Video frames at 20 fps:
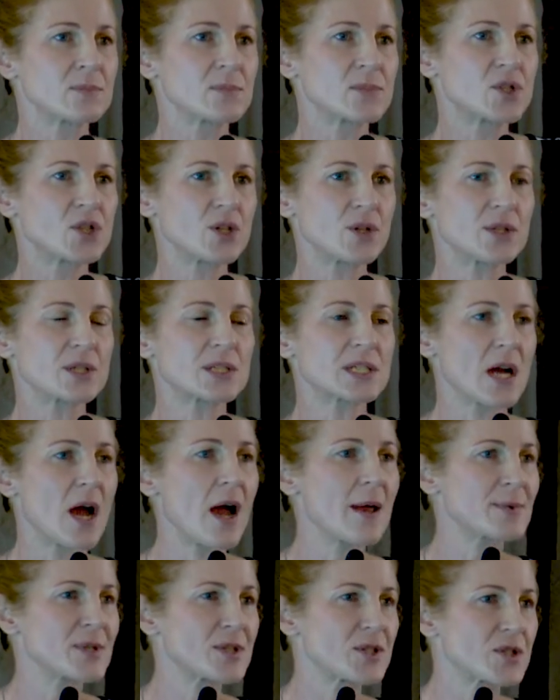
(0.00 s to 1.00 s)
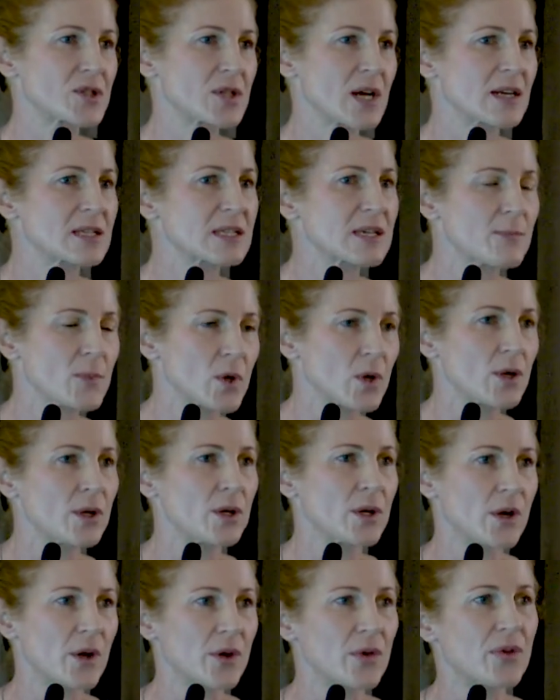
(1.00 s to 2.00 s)
Due to time constraints, I'm not going
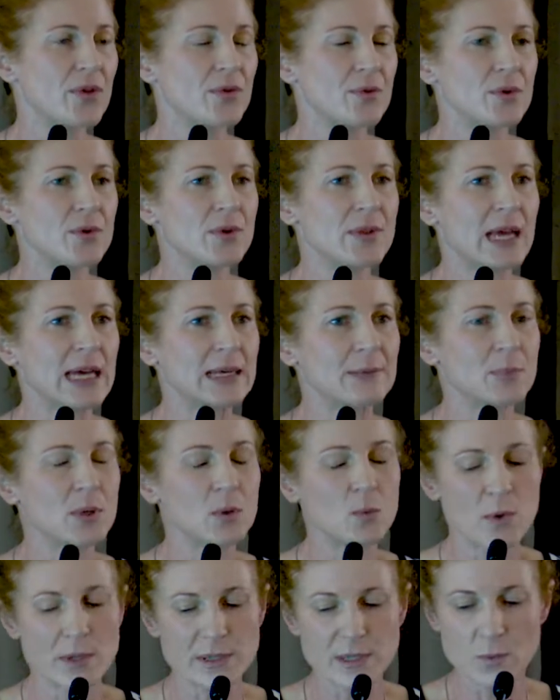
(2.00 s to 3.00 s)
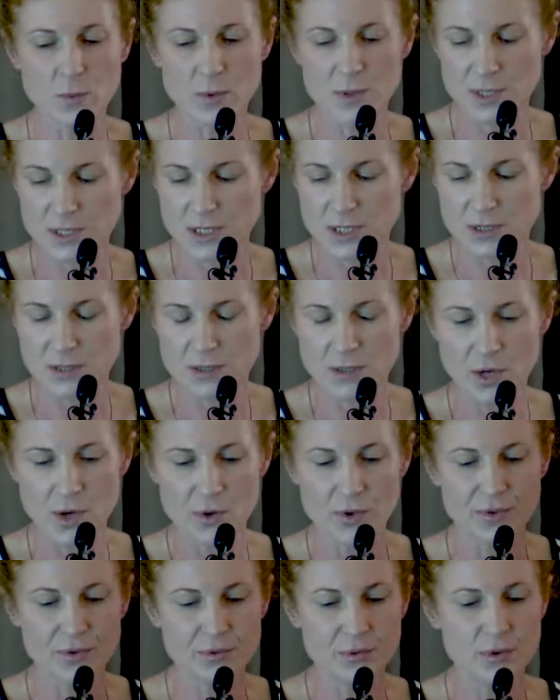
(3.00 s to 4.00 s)
to go through that, but what I wanted to
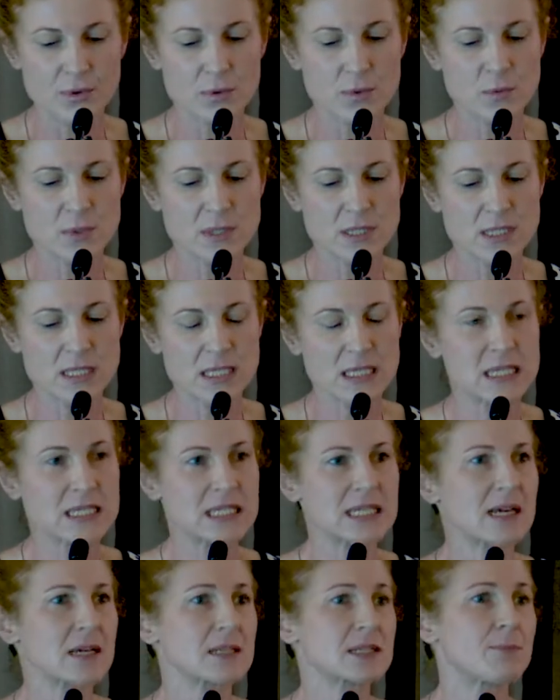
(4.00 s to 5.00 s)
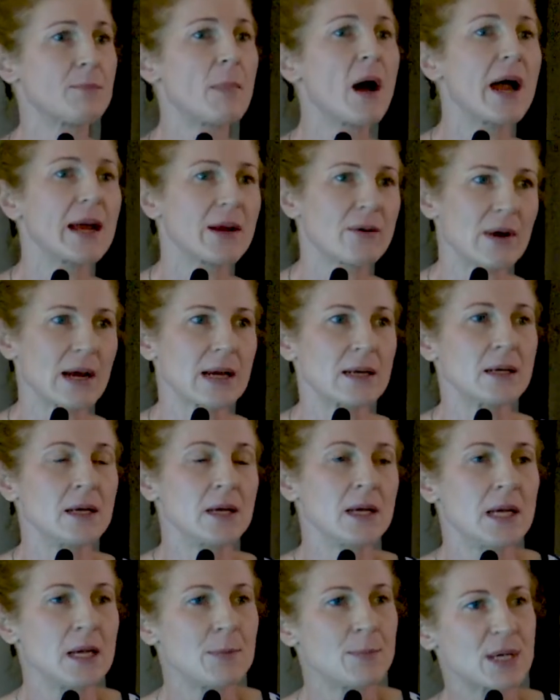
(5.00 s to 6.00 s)
go through was to discuss migraine,
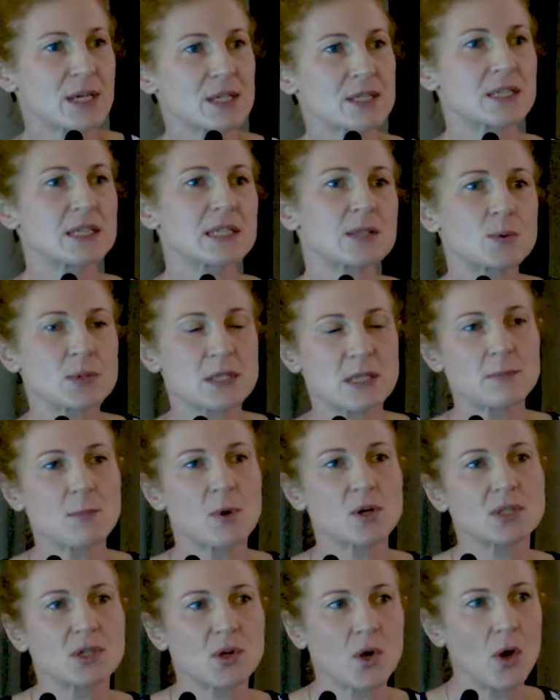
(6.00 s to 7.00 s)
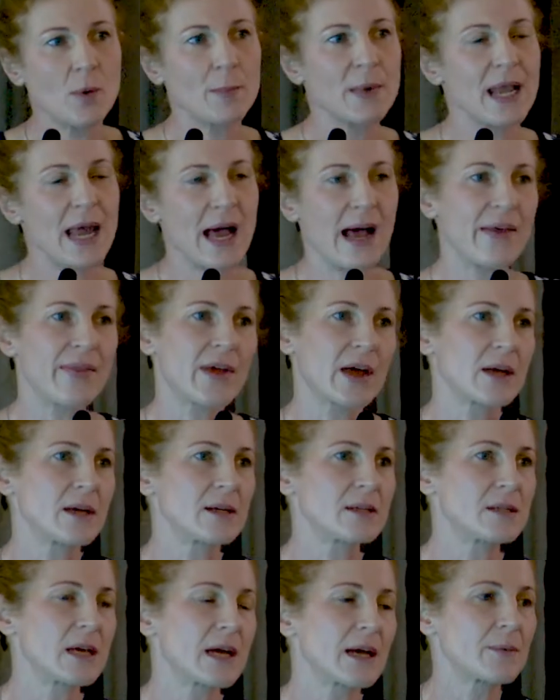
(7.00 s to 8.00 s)
because this was the most common other
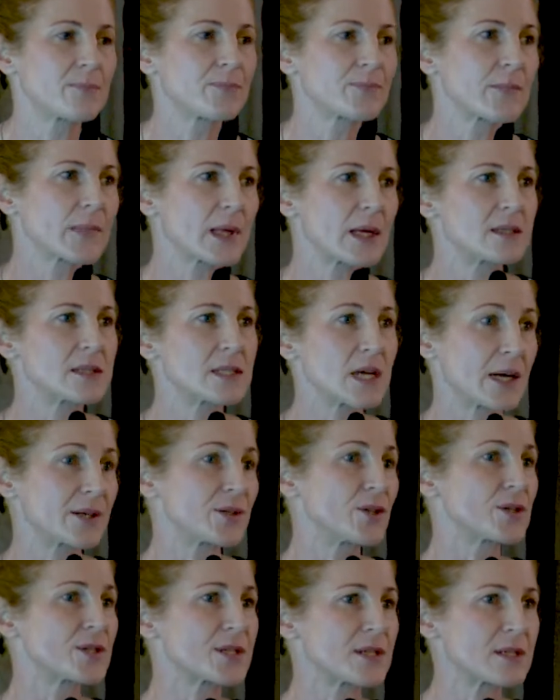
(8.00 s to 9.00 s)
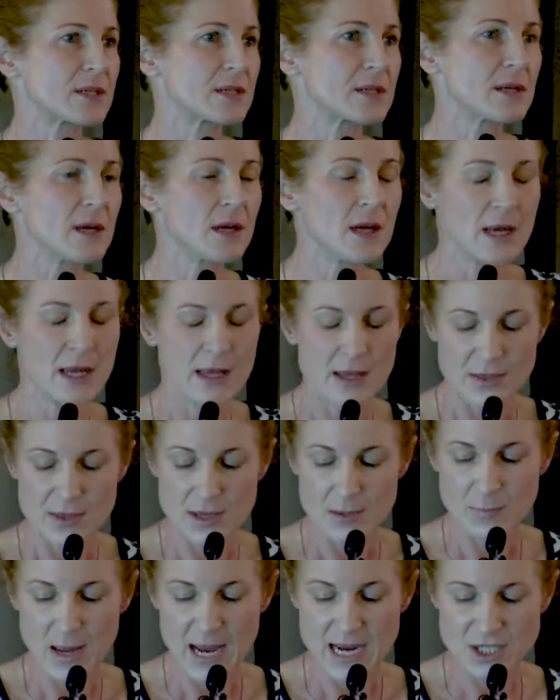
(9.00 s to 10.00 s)
diagnosis
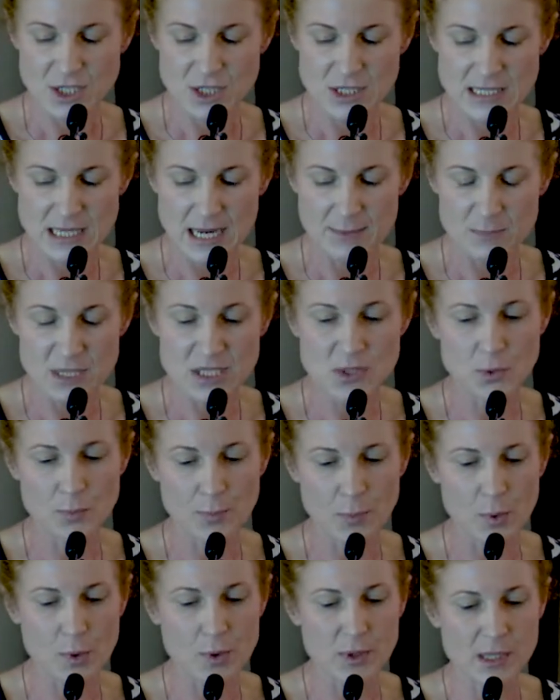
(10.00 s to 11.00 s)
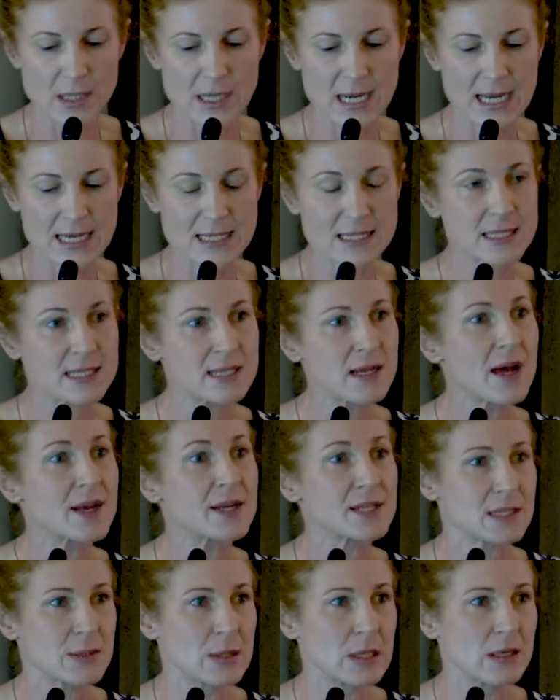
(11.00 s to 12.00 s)
that patients are misreported as
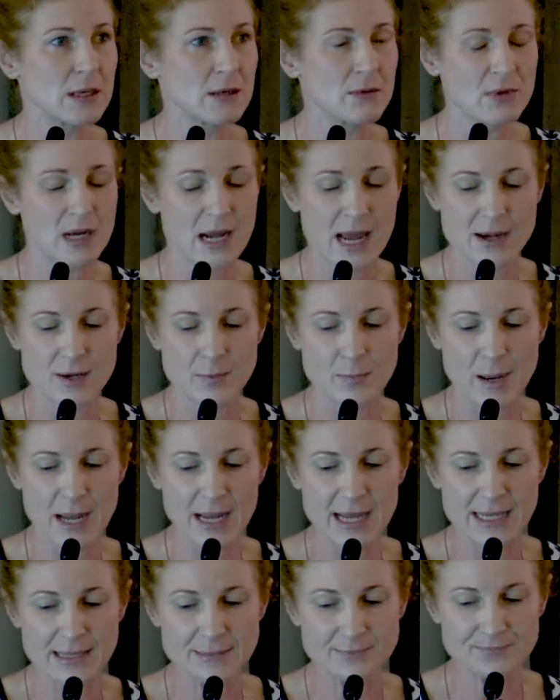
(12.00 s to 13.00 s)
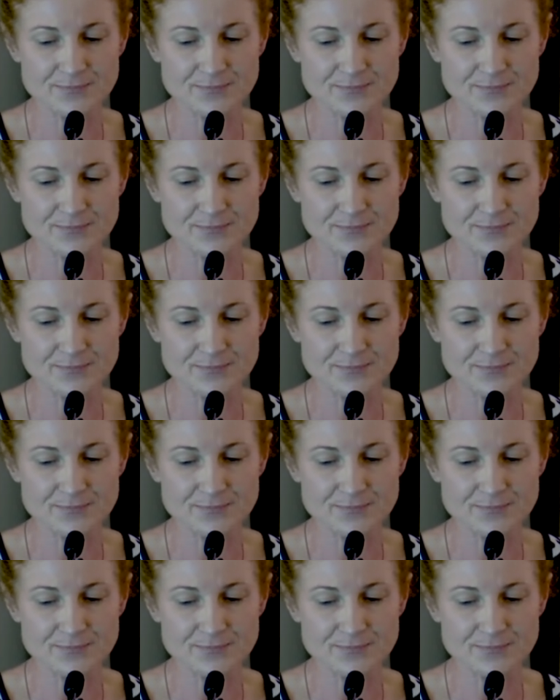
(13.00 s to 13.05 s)
sinus-related pain.